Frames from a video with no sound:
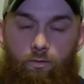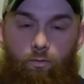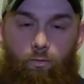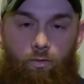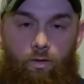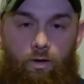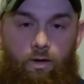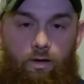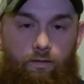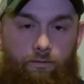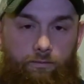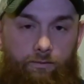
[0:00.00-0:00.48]
to
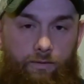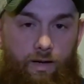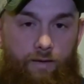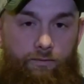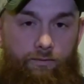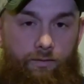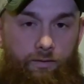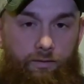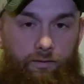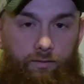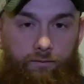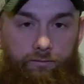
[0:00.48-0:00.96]
want a
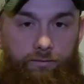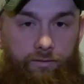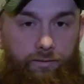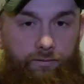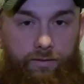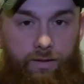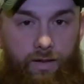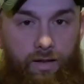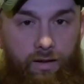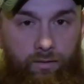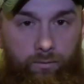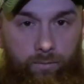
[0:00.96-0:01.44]

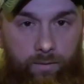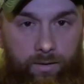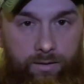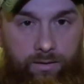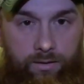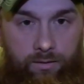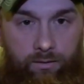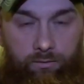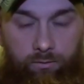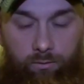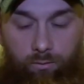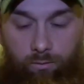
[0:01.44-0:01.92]
$550
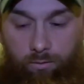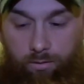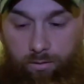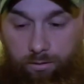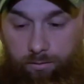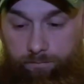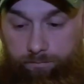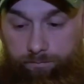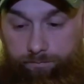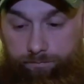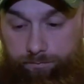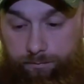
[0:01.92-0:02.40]
windshield
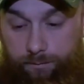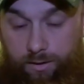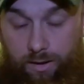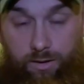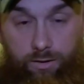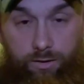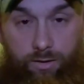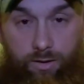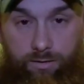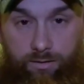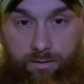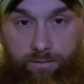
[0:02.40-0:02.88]
or
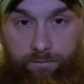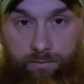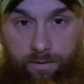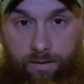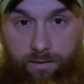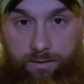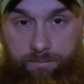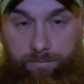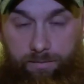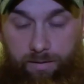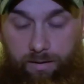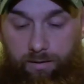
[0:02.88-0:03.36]
can
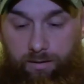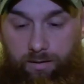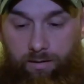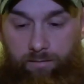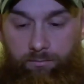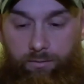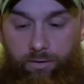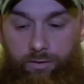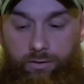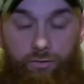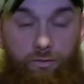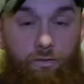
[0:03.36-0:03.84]
justify spending
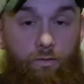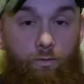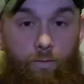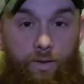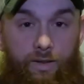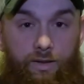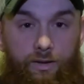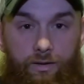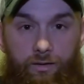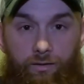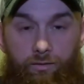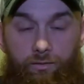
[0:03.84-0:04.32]
that much on a
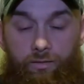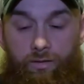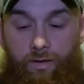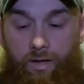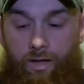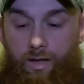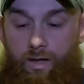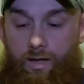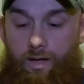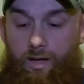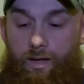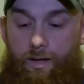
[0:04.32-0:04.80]
windshield.
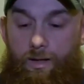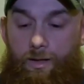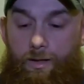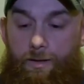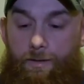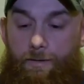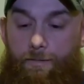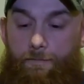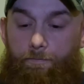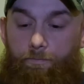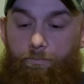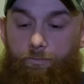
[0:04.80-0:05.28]

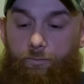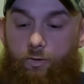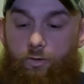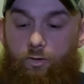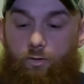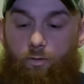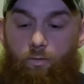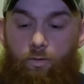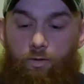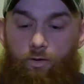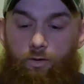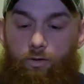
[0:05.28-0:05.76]

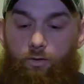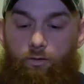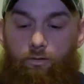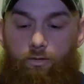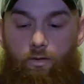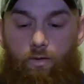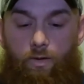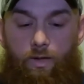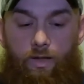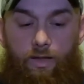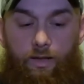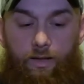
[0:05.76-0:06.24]
So I wanted to
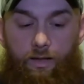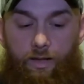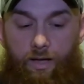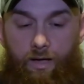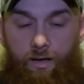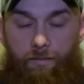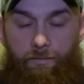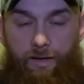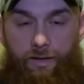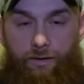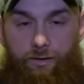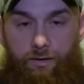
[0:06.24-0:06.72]
throw in,
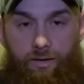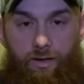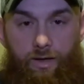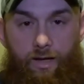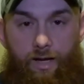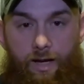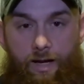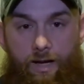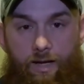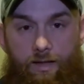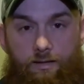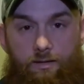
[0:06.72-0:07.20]
and I'm actually
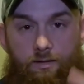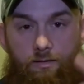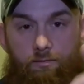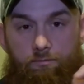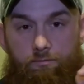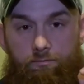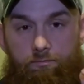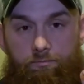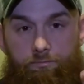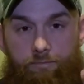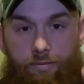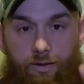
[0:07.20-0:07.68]
going to add
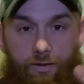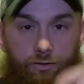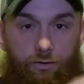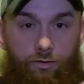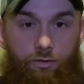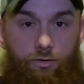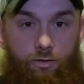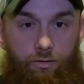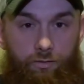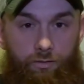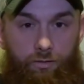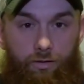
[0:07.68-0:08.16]
some
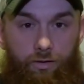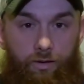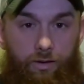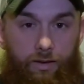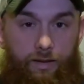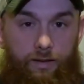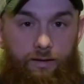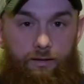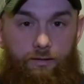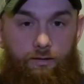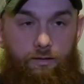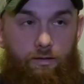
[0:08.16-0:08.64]
pictures to it or
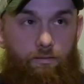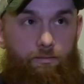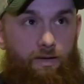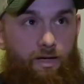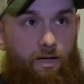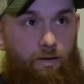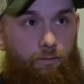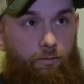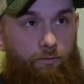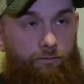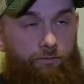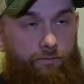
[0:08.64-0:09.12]
links.
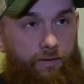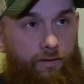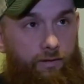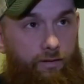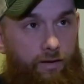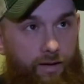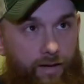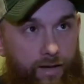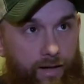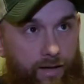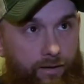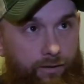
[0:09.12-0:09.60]
Somehow we'll
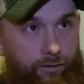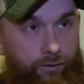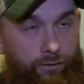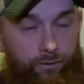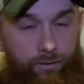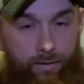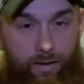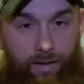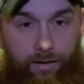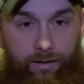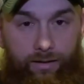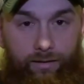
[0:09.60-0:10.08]
figure out how to
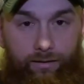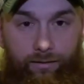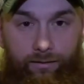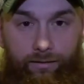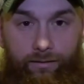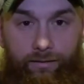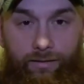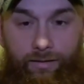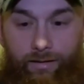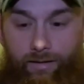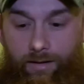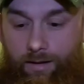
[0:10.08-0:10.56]
do that
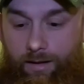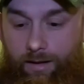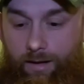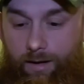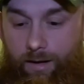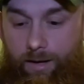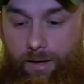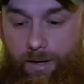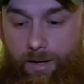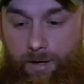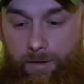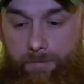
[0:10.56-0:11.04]
here.
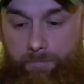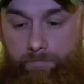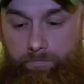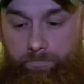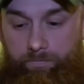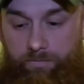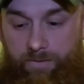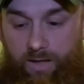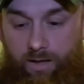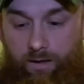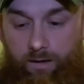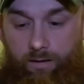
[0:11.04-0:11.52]

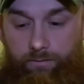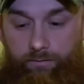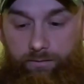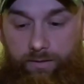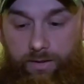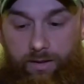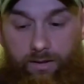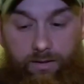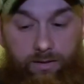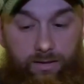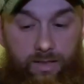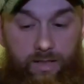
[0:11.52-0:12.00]
Of
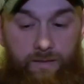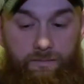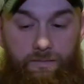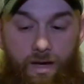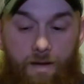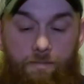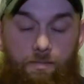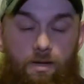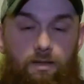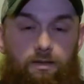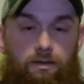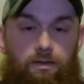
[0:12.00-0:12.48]
the Team
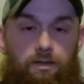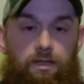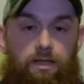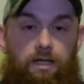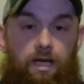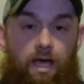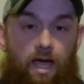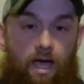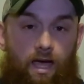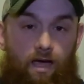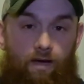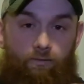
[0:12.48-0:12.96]
MSC
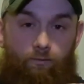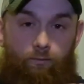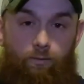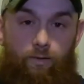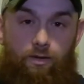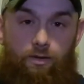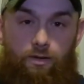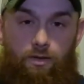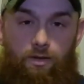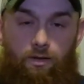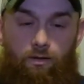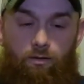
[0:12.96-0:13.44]
half
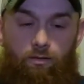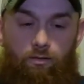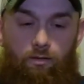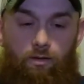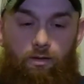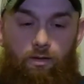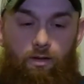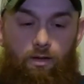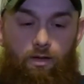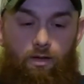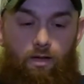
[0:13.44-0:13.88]
windshield.